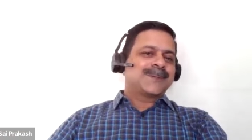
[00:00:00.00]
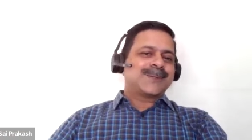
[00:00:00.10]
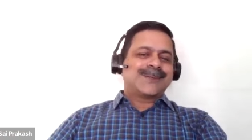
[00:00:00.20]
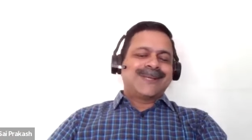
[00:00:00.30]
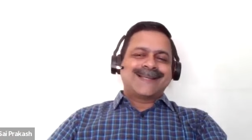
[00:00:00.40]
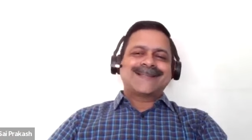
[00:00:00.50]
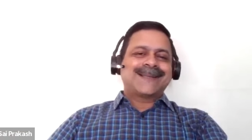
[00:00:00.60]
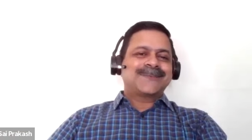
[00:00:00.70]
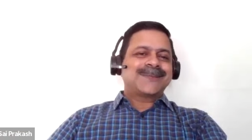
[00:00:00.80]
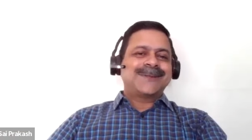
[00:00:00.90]
so
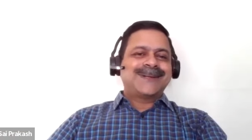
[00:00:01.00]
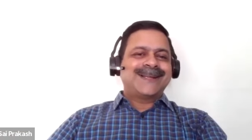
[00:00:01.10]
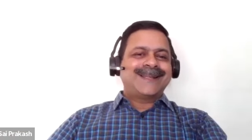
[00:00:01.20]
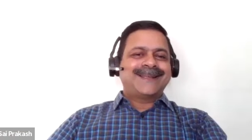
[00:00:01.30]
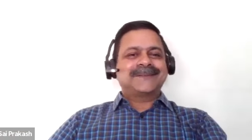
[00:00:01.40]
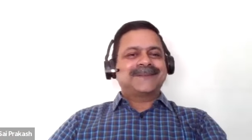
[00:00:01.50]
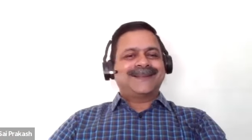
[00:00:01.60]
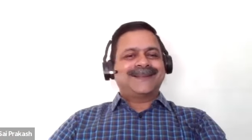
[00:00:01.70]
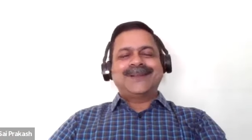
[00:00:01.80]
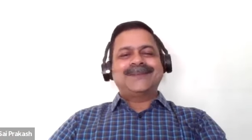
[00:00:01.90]
yes, absolutely,
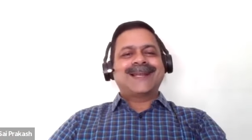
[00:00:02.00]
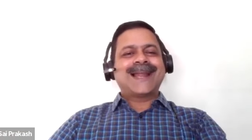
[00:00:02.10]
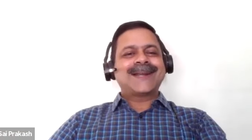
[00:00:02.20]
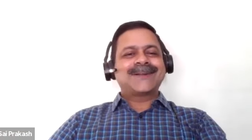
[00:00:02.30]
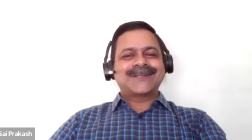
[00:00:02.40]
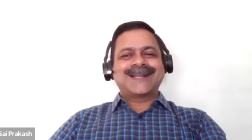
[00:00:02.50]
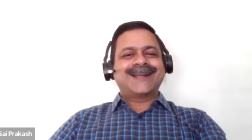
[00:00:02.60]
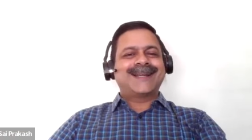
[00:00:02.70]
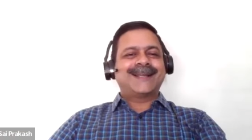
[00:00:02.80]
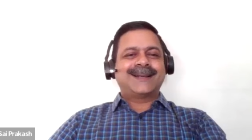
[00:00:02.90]
we'll be glad to
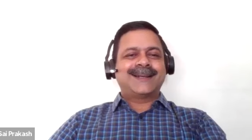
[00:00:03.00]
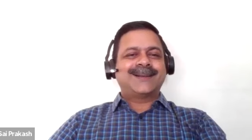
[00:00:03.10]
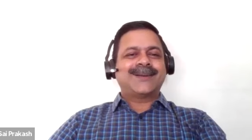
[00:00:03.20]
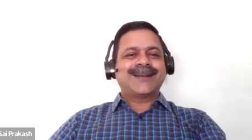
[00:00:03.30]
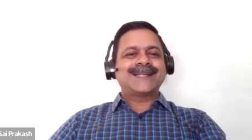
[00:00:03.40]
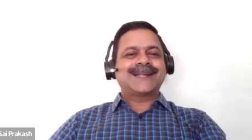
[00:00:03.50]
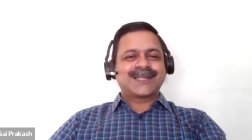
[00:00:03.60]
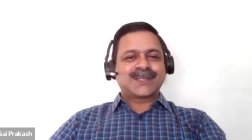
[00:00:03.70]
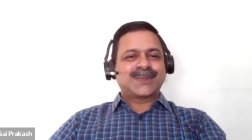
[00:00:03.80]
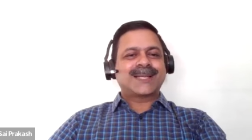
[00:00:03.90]
share our knowledge and
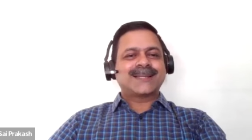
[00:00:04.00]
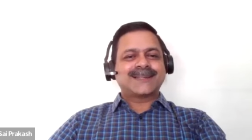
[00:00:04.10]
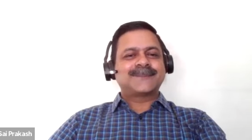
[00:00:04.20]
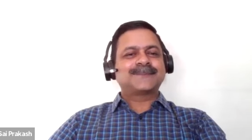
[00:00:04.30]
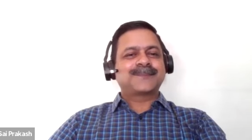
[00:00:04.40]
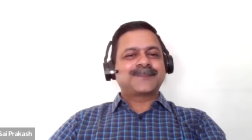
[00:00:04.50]
expertise.